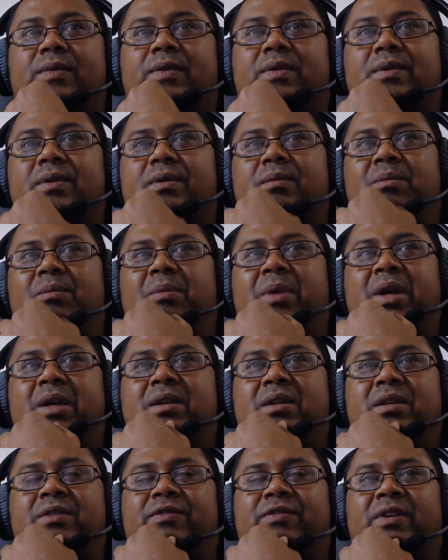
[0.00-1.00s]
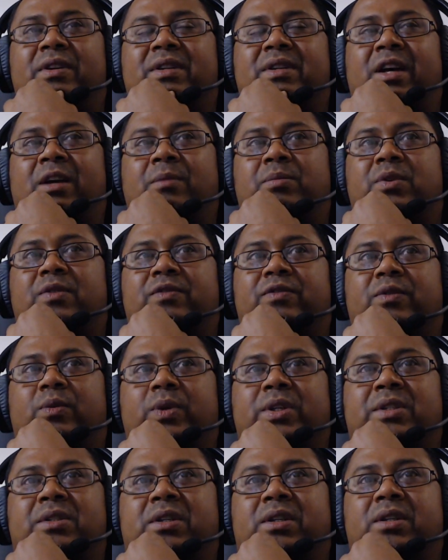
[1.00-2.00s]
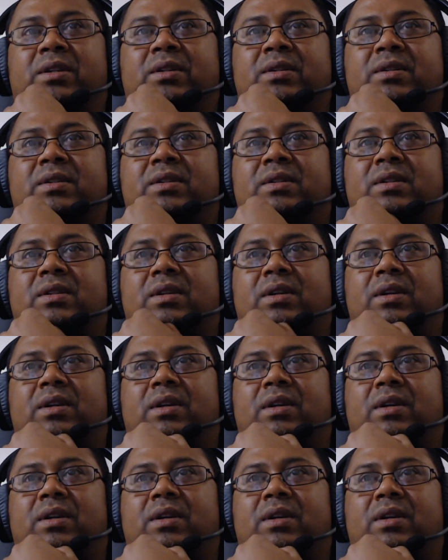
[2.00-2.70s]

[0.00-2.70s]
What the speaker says: many different types of cuisines.